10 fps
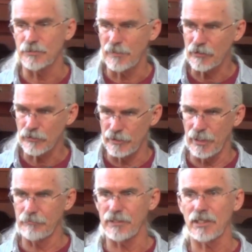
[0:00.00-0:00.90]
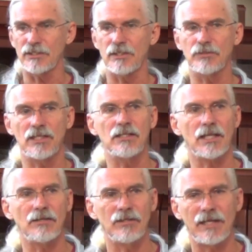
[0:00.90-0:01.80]
especially not, because he was
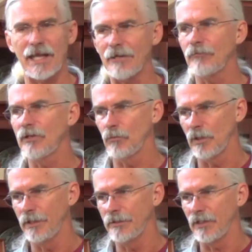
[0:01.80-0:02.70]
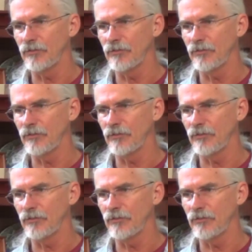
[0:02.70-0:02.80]
indicating that everyone